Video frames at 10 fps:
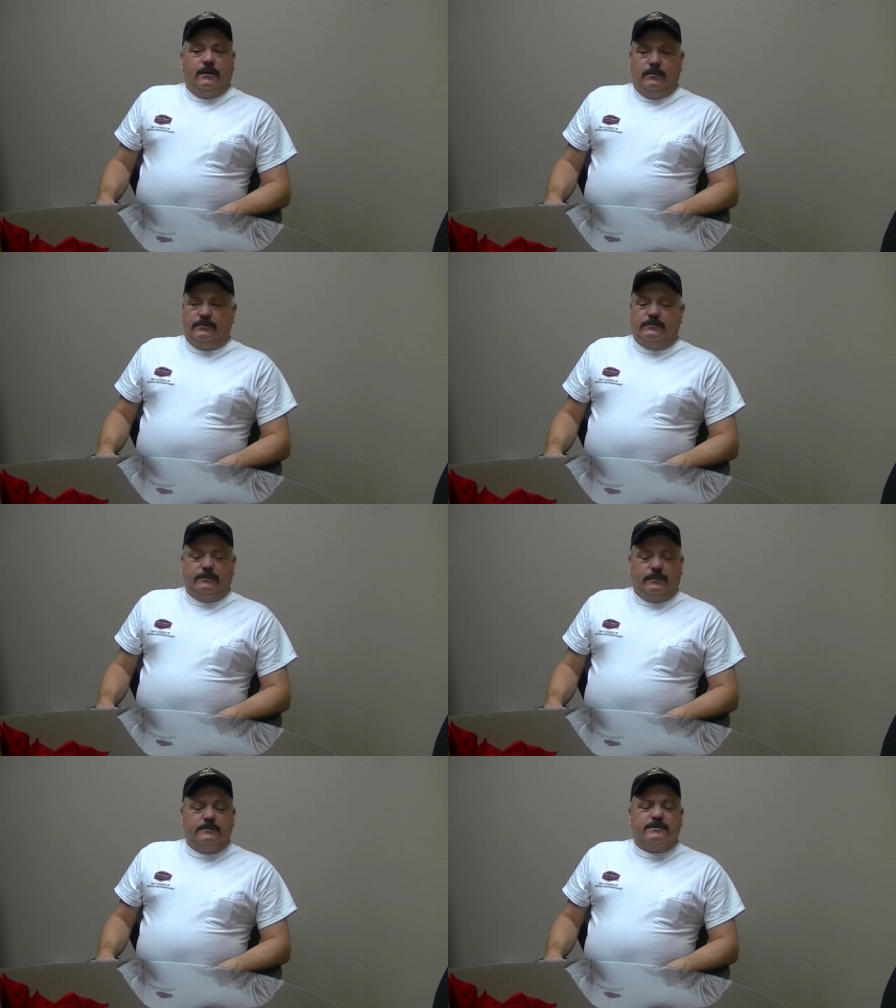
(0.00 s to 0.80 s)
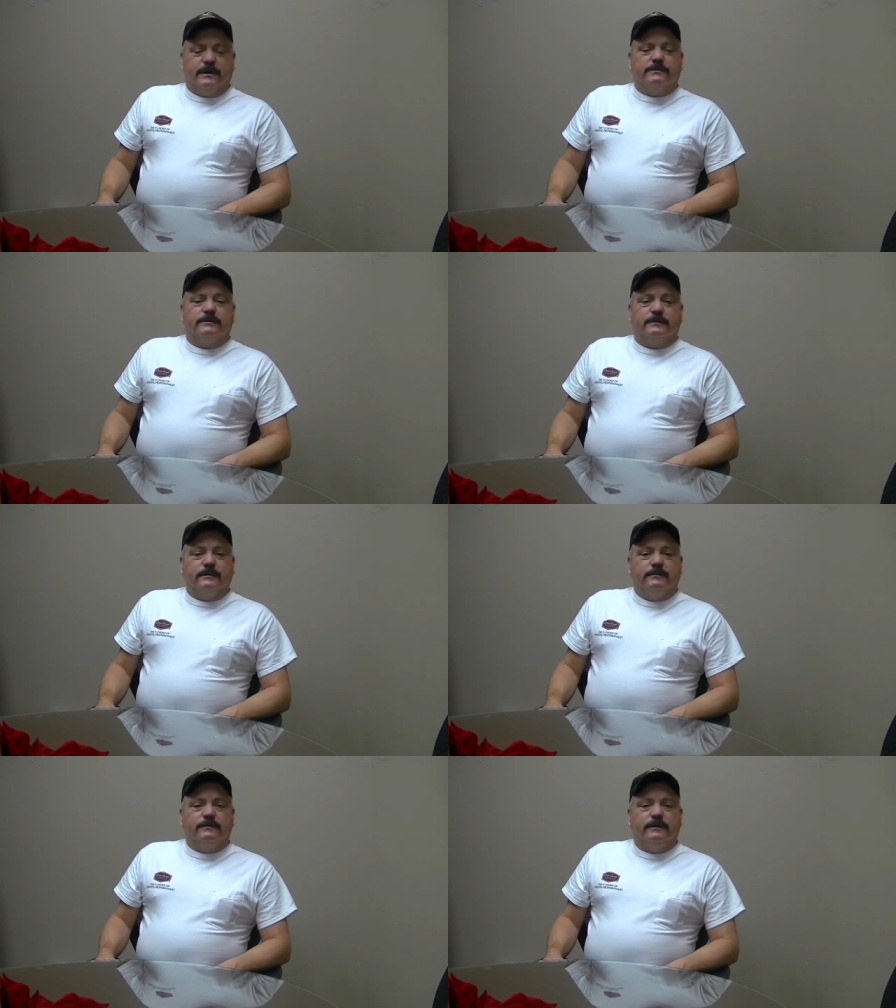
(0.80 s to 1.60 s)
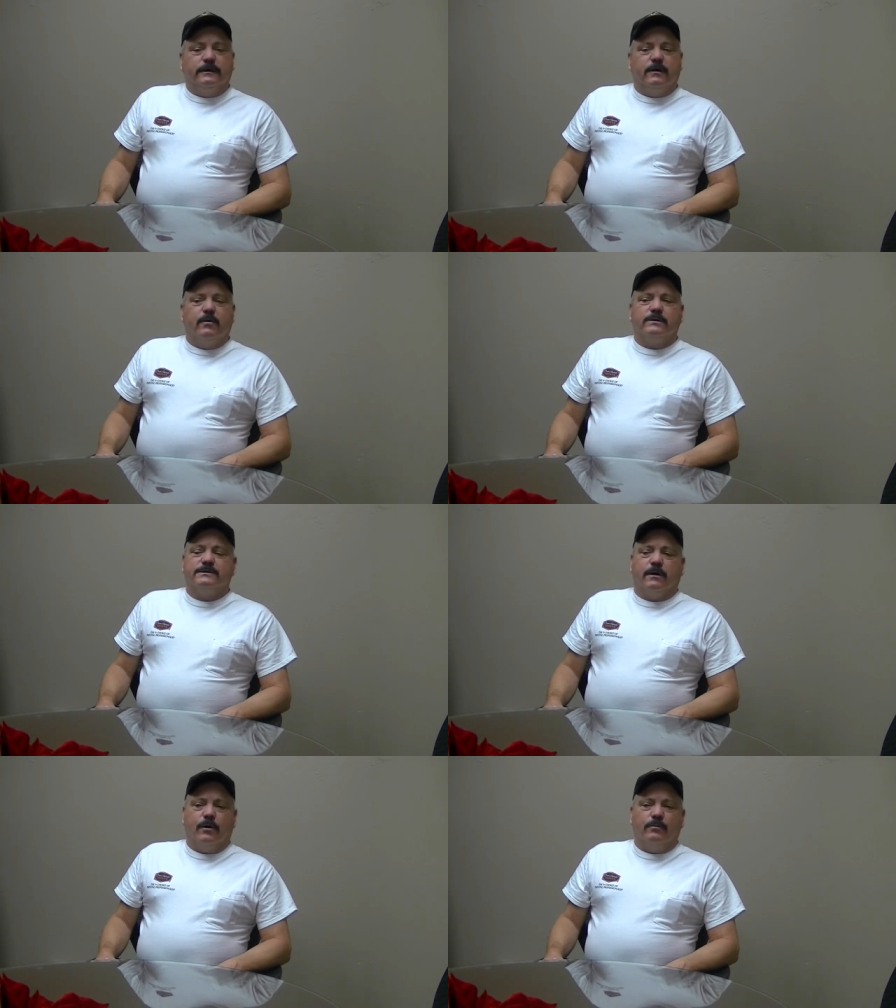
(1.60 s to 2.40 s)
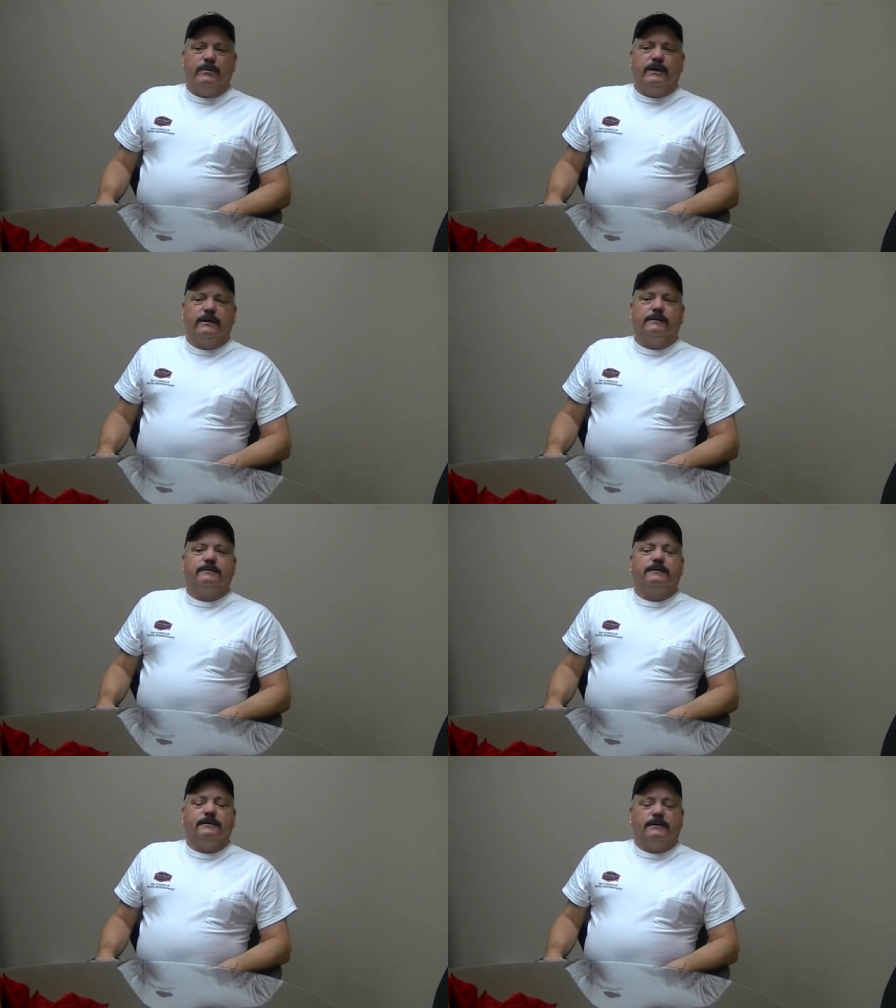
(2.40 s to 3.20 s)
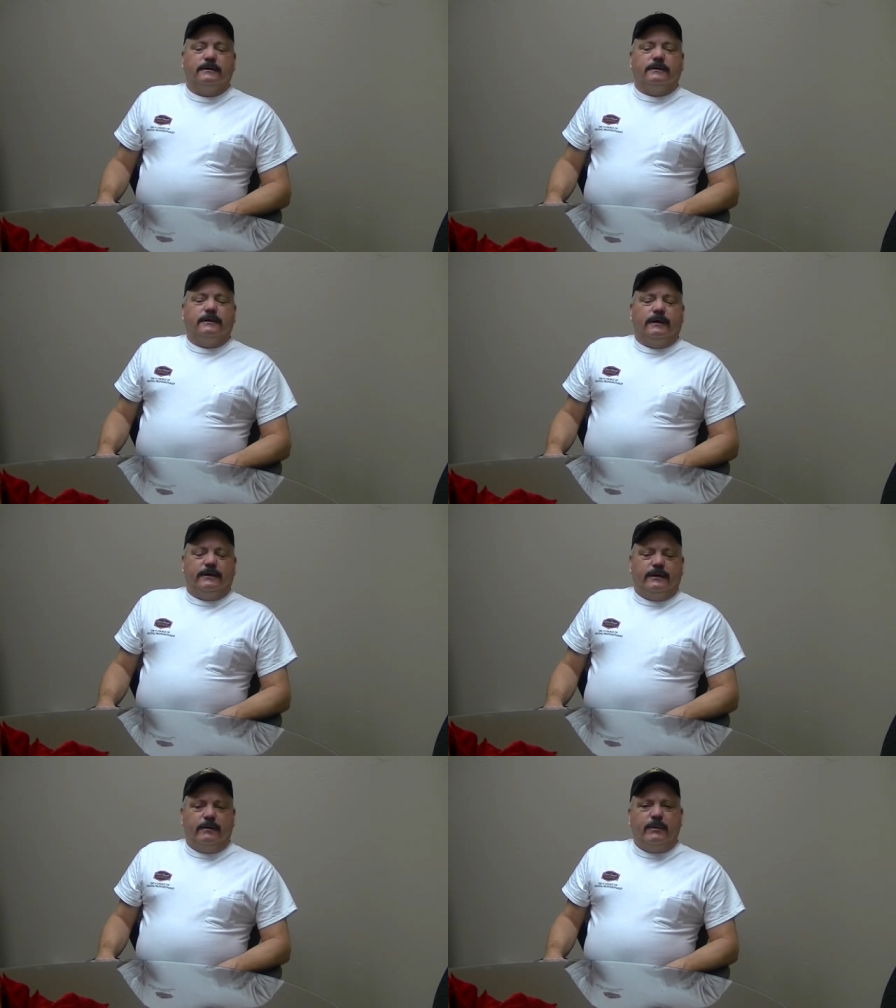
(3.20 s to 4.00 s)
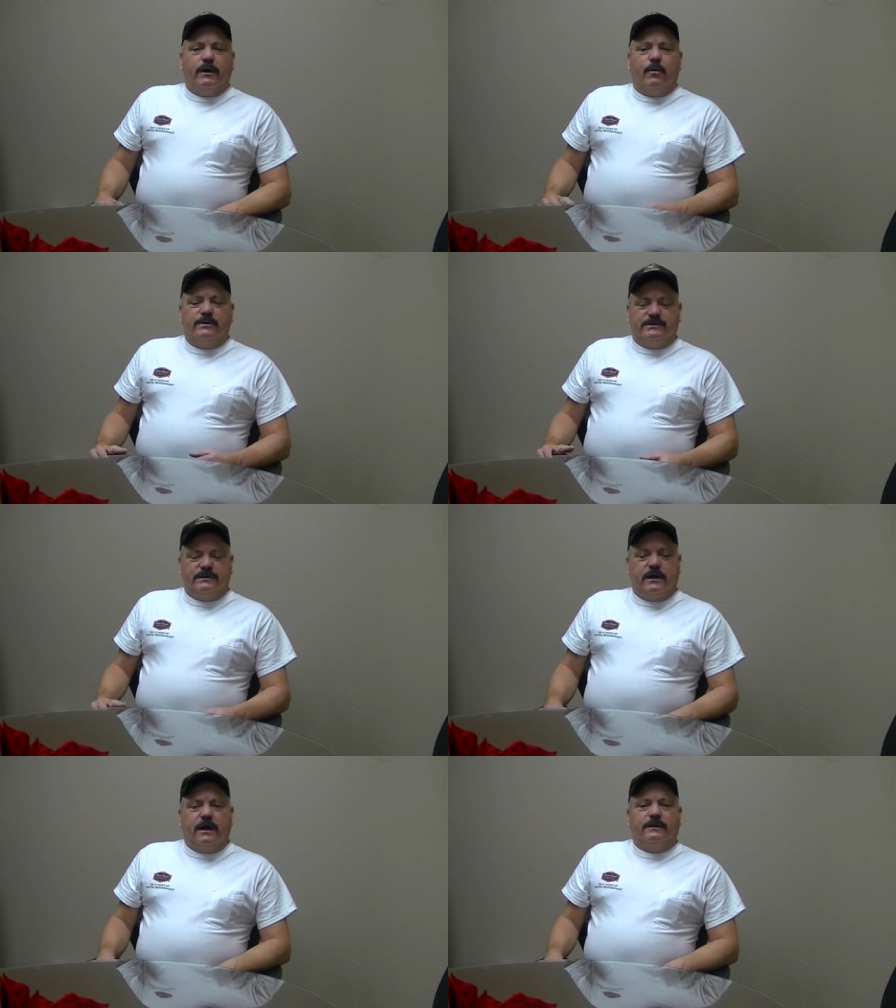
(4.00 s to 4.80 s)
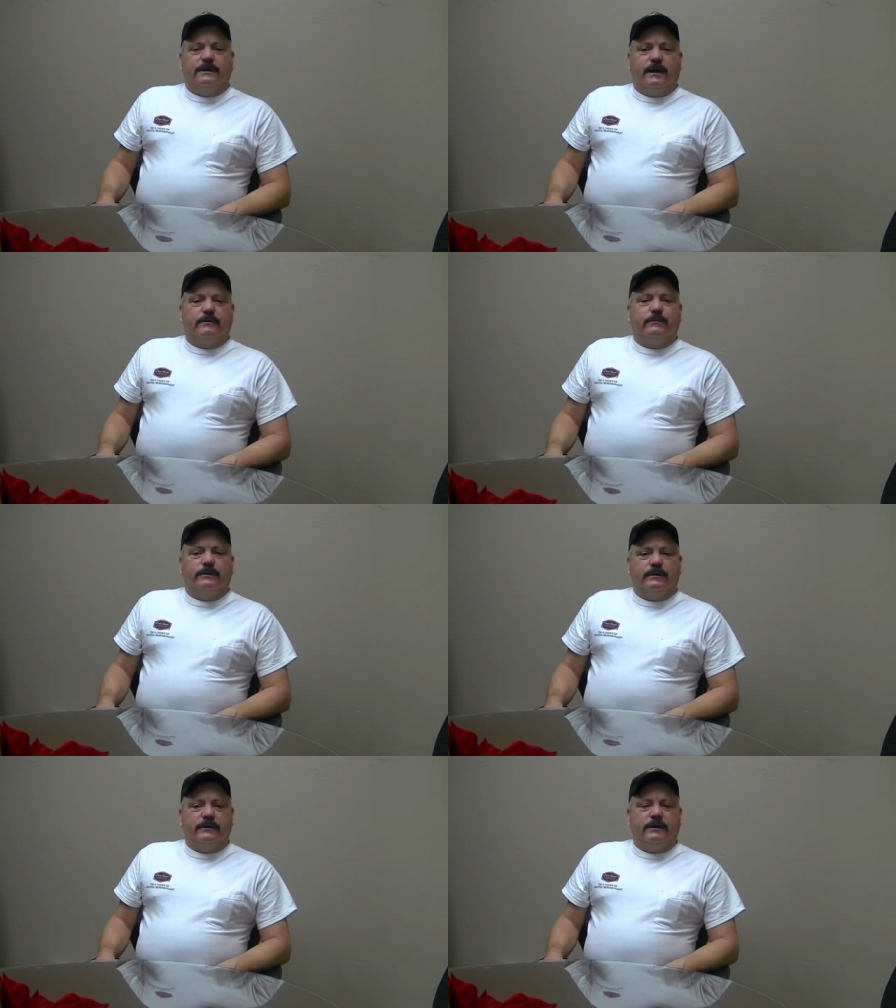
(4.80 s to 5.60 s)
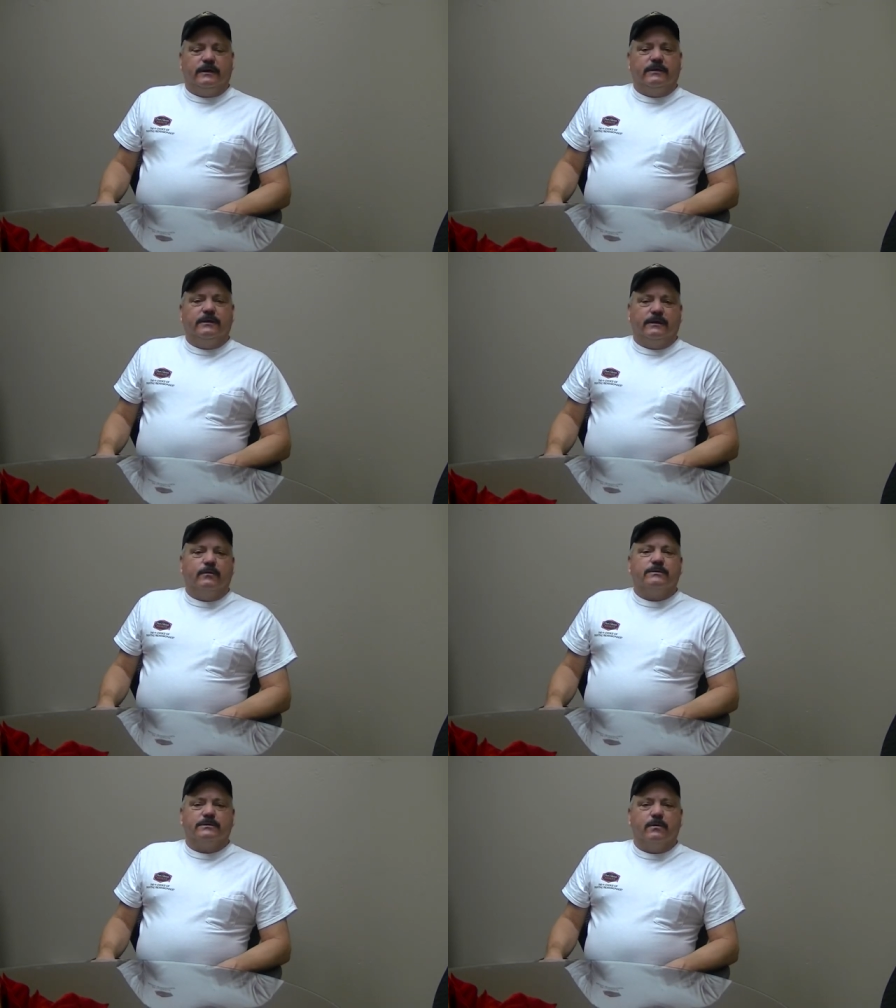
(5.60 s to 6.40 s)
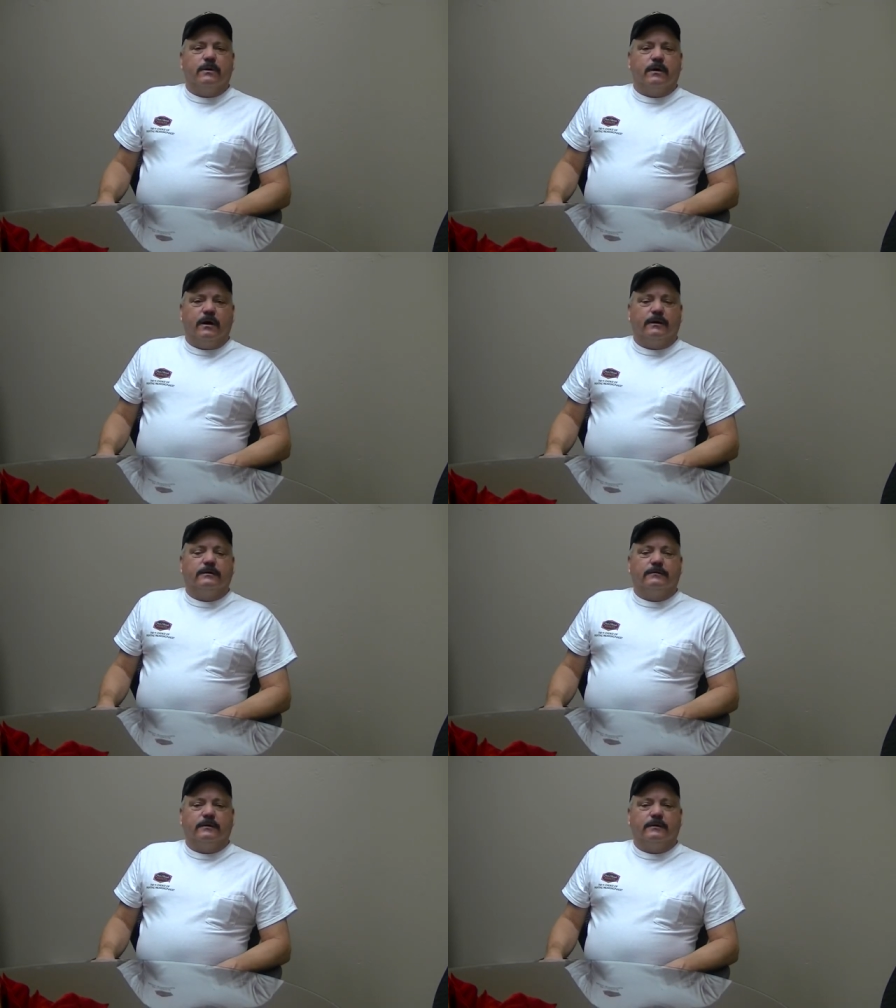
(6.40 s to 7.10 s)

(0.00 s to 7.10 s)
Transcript: It was it was excellent. He always called me and and kept me always in contact with uh, anything that was going on.